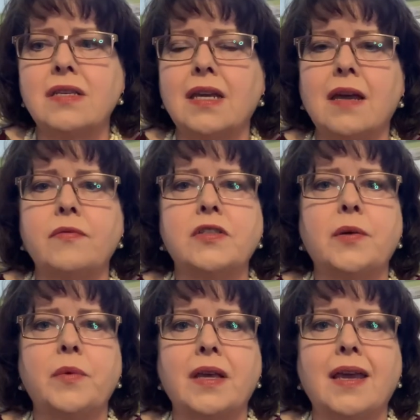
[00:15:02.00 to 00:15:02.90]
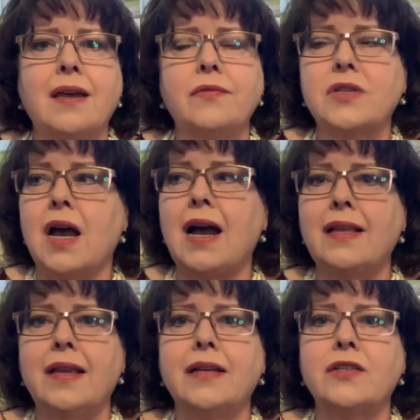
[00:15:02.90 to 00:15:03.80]
to give someone a gift, I
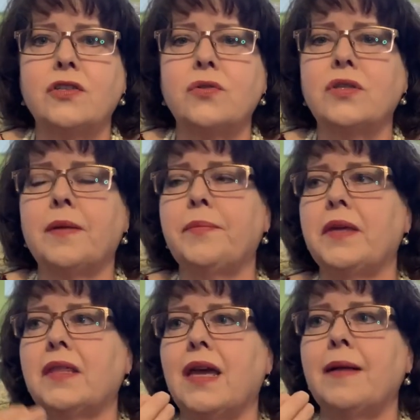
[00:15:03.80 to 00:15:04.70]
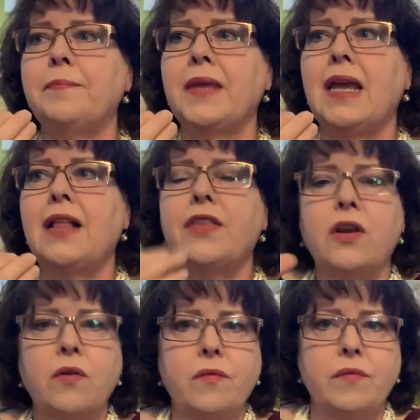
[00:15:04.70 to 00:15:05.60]
like to do something that they
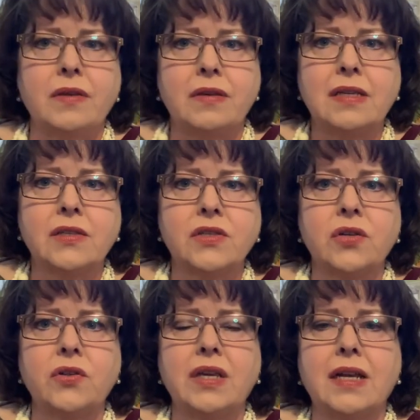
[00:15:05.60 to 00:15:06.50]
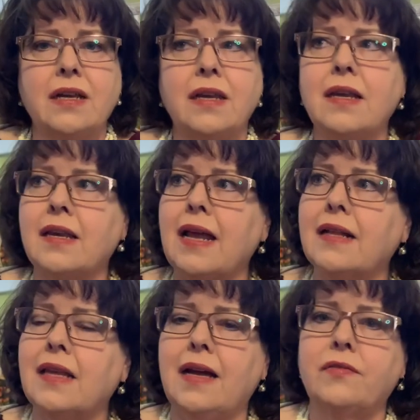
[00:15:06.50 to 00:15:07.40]
don't necessarily get a
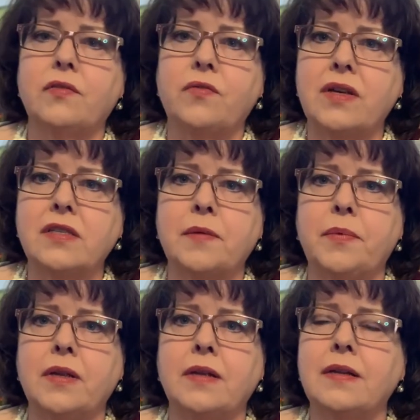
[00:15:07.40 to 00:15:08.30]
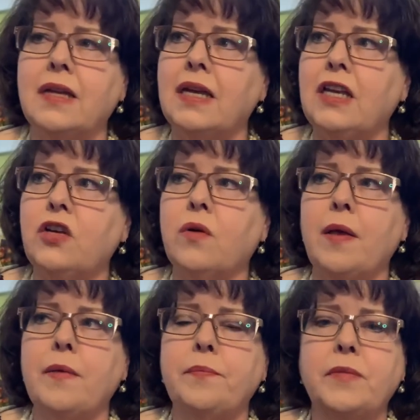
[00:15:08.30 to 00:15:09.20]
knickknack. They have to find something, you know,
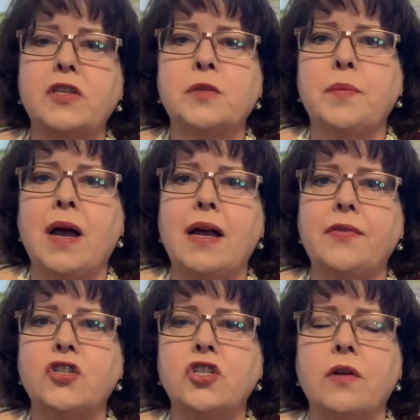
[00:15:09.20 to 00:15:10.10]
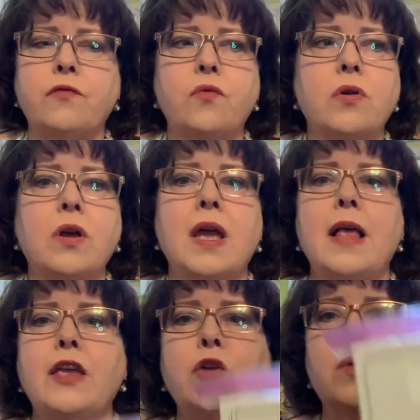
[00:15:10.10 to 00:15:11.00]
a, a spot on the shelf for.
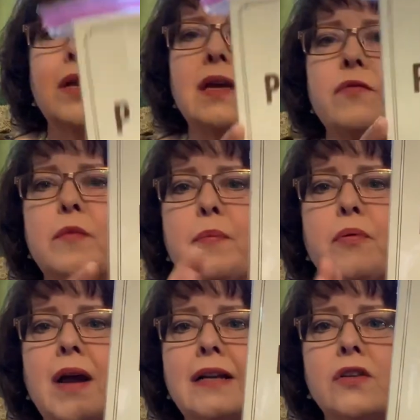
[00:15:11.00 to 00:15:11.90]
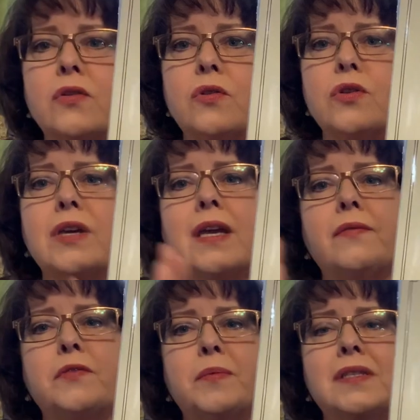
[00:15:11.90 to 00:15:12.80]
You want to give them a practical
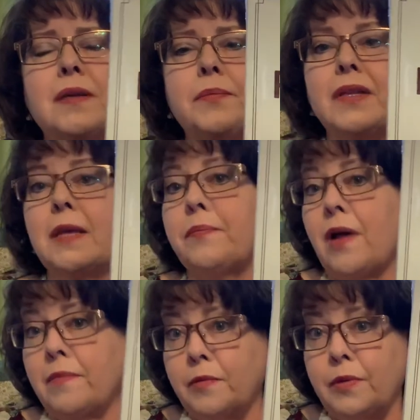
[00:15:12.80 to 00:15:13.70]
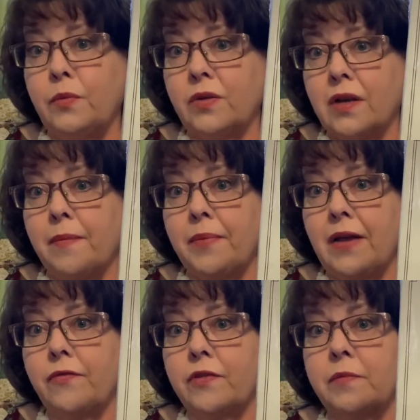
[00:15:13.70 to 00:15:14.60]
gift, but something they probably would not
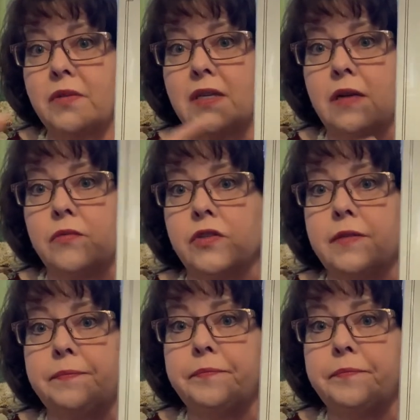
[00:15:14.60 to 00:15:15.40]
buy for themselves.